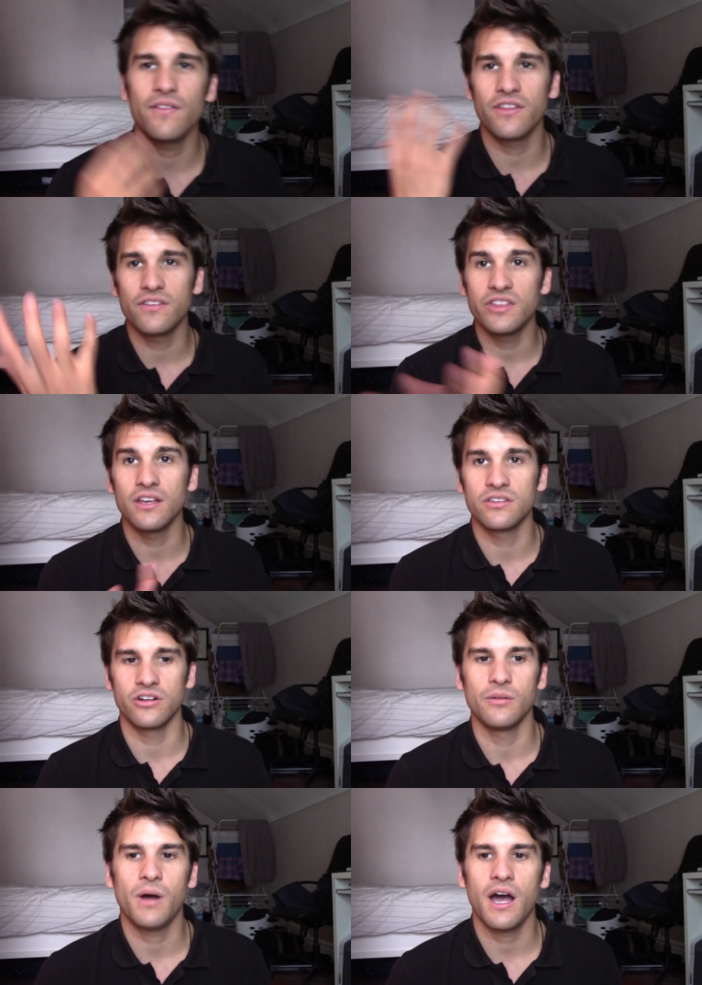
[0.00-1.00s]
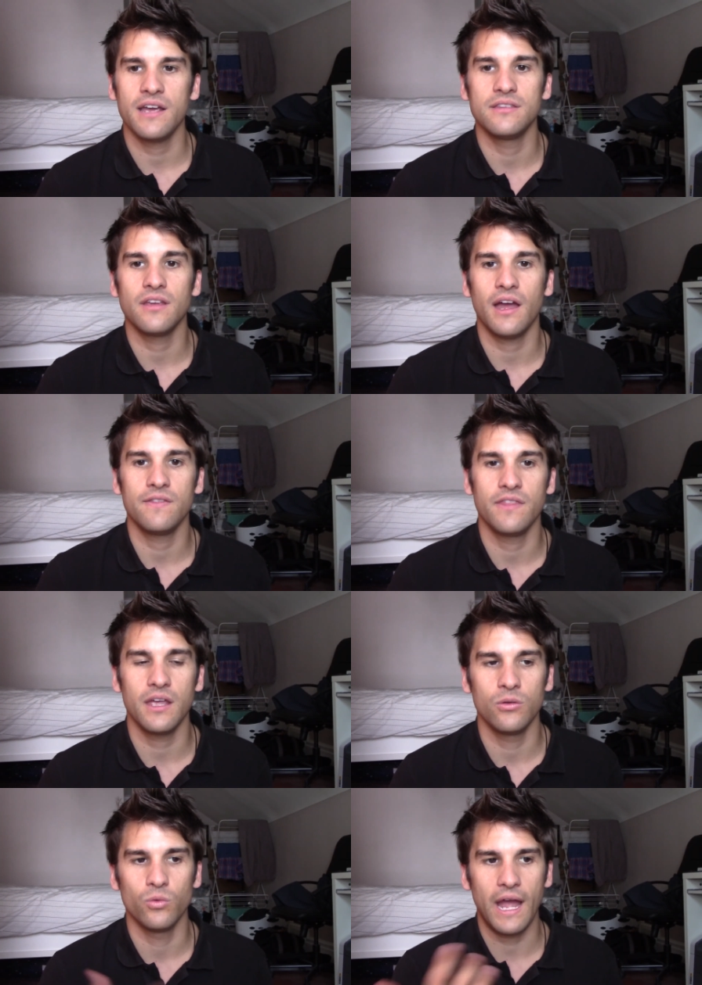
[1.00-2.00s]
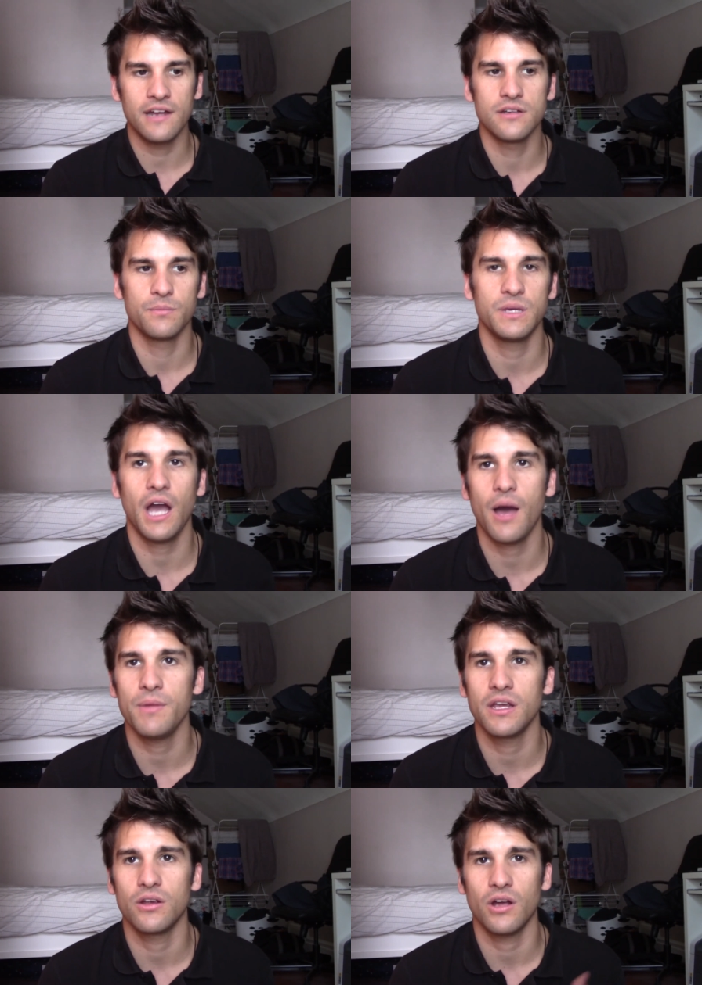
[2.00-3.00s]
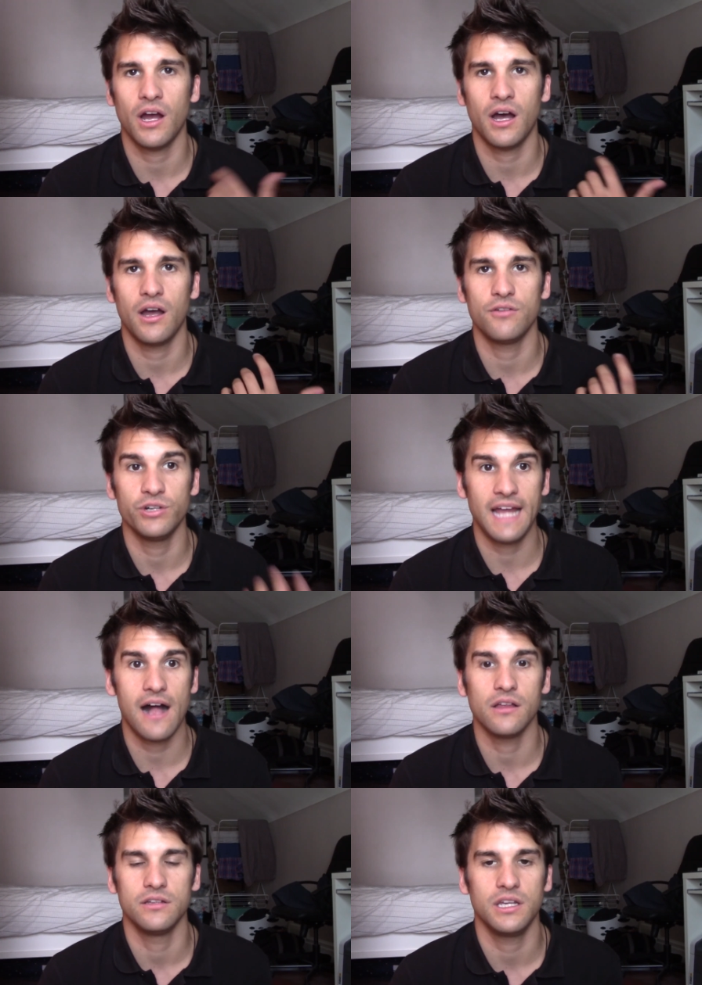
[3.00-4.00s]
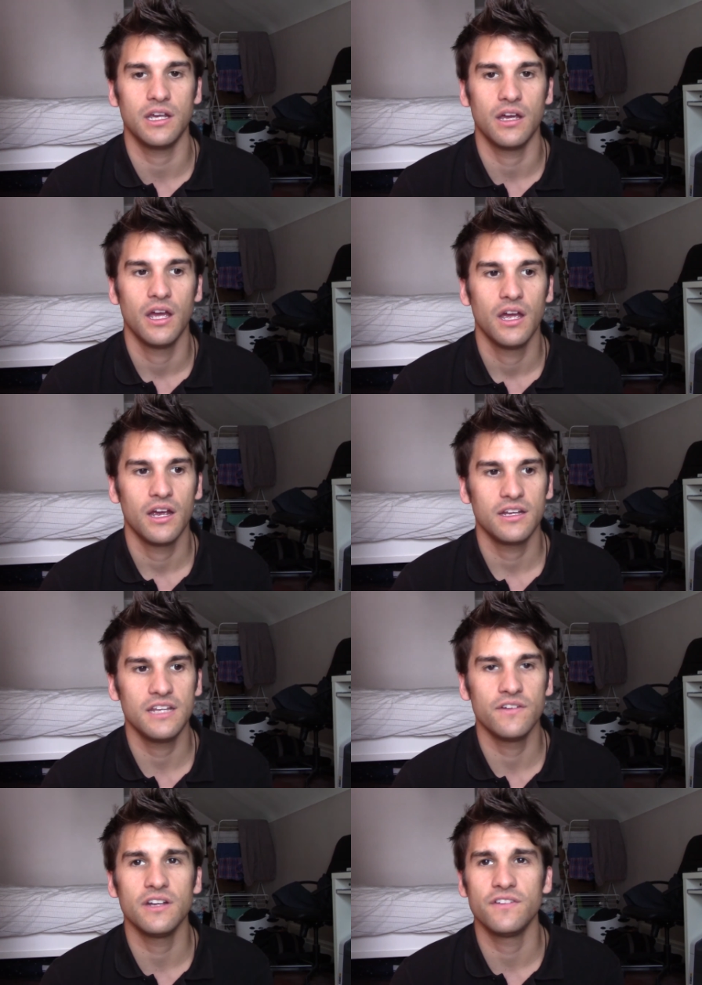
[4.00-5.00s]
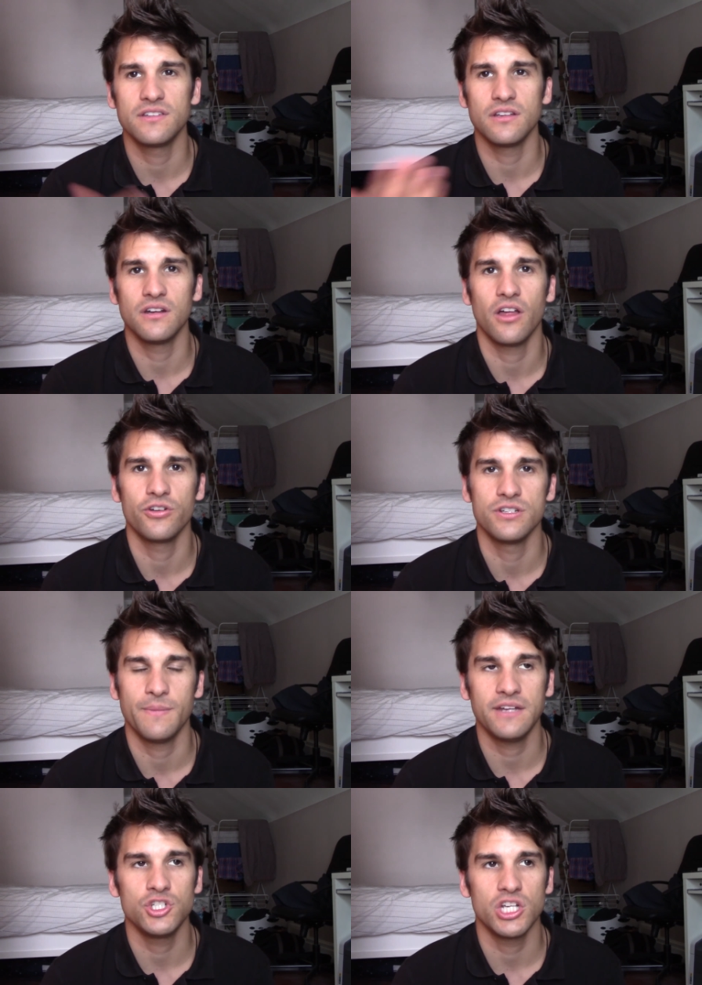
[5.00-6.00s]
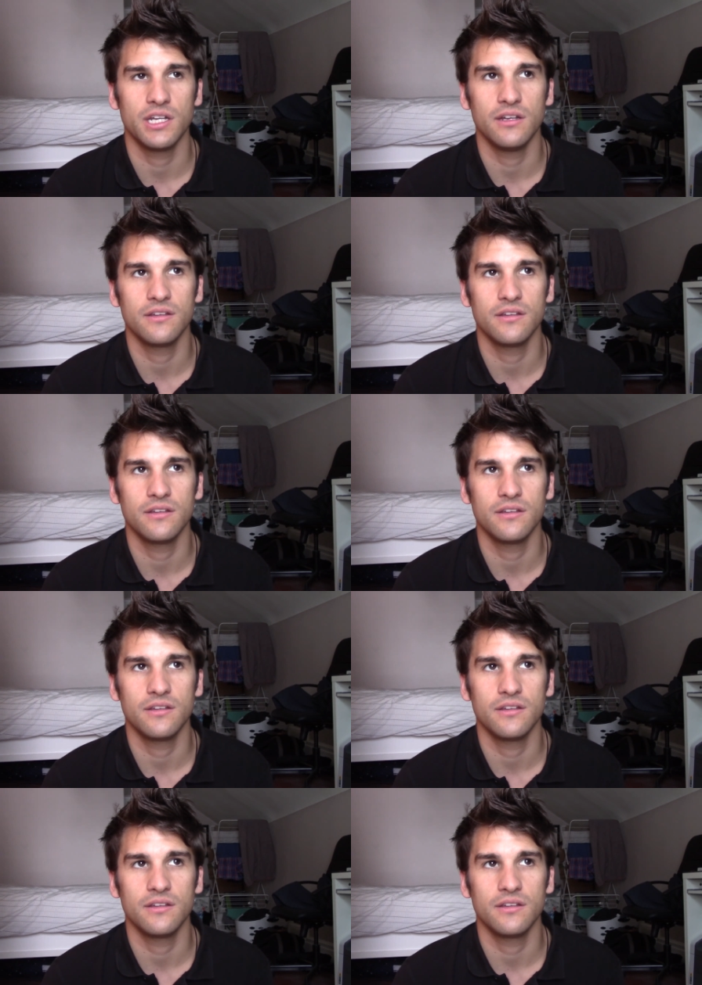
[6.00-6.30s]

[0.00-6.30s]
these things in our minds and they end up becoming reality, even if it's in another dimension.